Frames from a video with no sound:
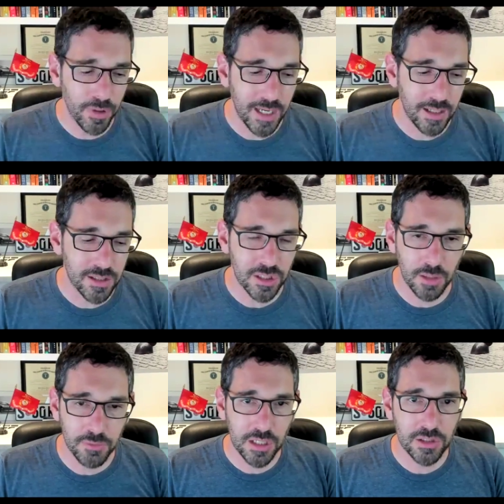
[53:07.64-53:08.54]
get
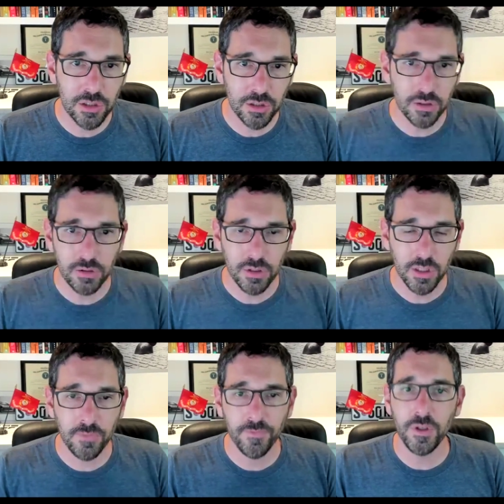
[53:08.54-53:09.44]
subject to
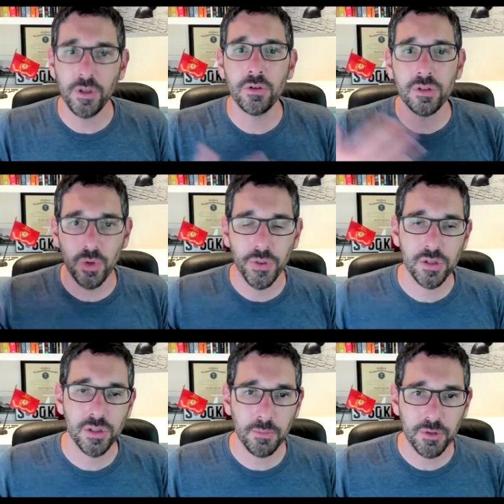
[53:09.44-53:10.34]
confused with
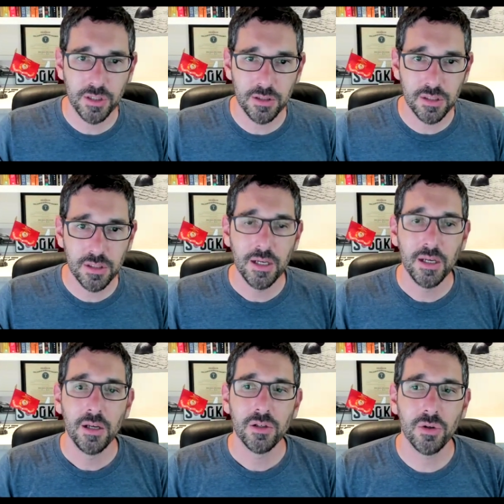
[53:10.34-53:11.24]
assumptions.
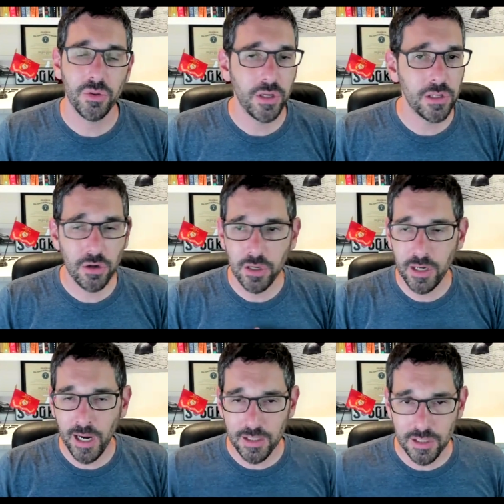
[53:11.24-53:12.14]
So these are
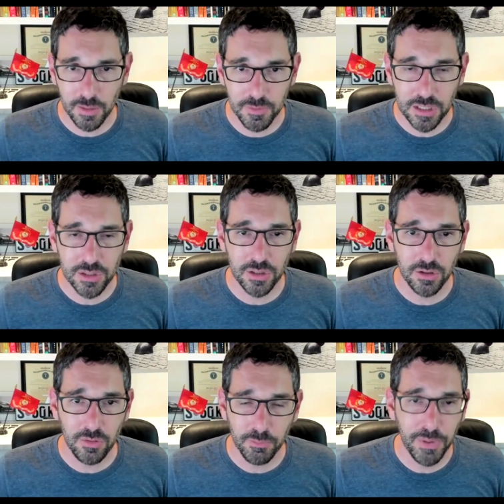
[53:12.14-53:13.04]
not subject
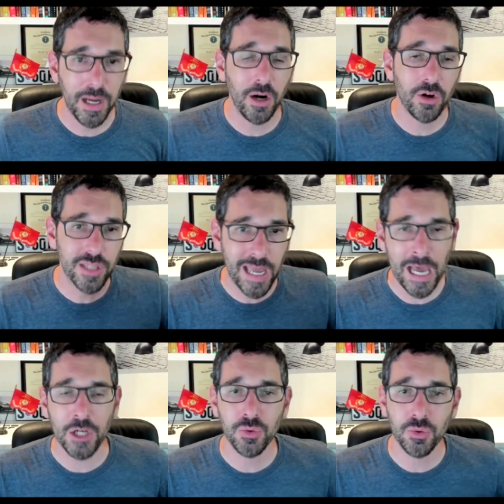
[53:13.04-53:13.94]
to. Buyers
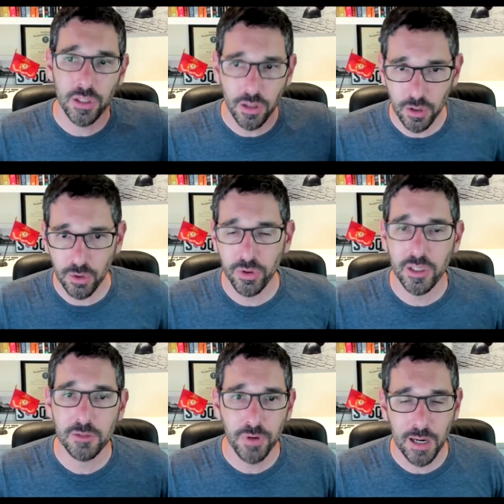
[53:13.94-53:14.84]
actually own
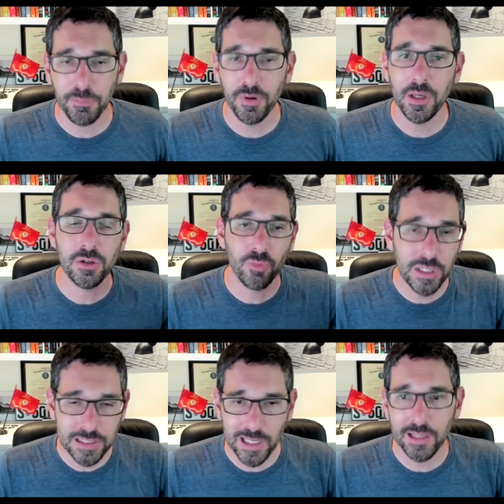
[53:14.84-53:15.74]
these properties. They're
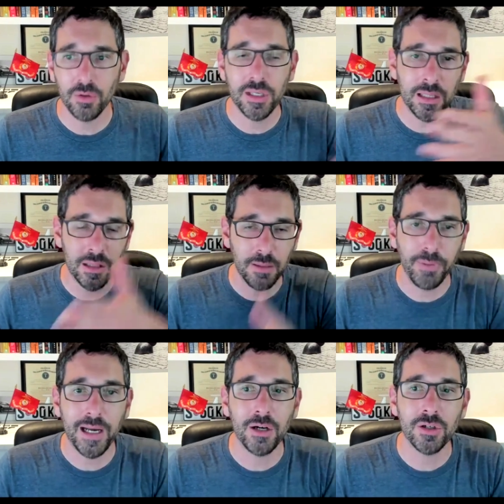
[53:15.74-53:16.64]
retitled in the
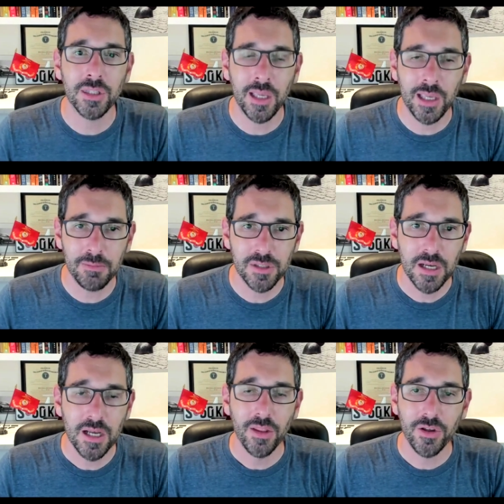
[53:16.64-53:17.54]
buyer's names.
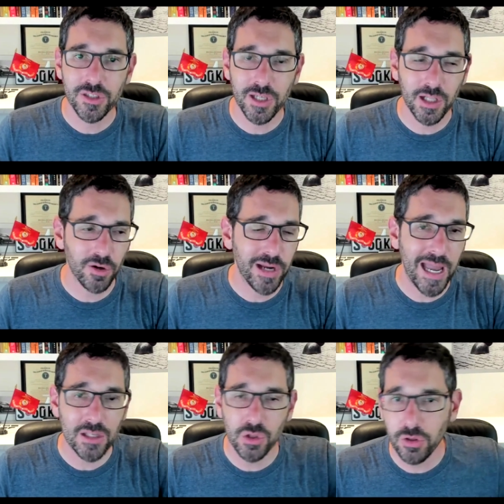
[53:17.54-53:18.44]
The seller
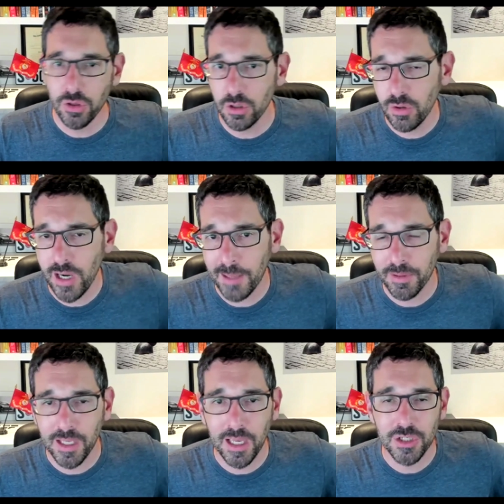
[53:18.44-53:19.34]
has no
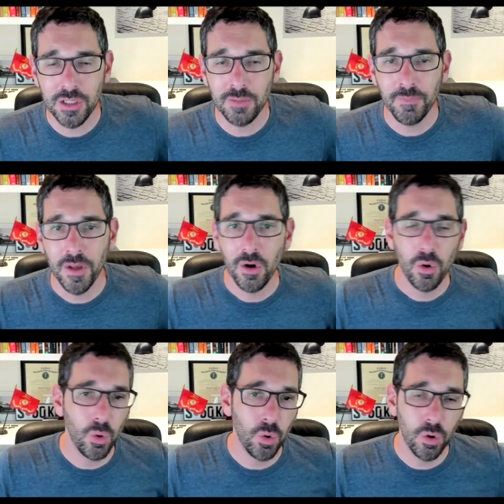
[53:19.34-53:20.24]
obligation
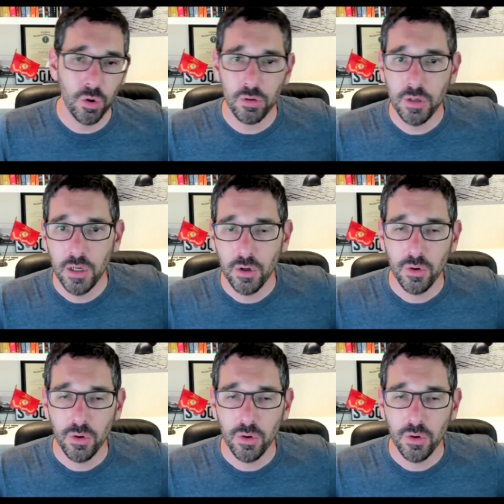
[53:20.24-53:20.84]
or